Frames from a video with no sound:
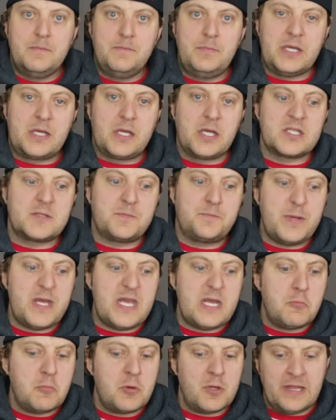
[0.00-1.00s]
Because
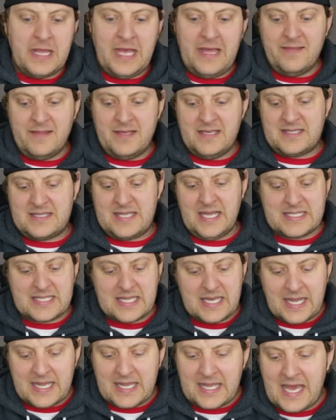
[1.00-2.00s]
being relentless
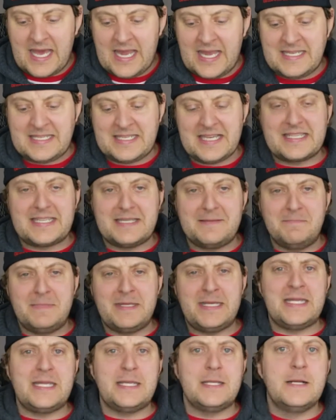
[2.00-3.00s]
doesn't
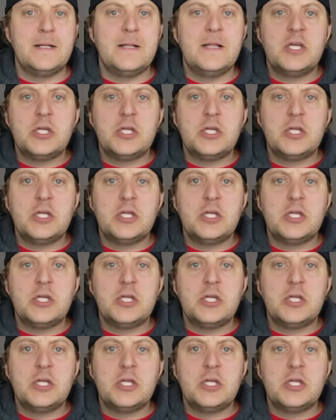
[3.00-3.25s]
mean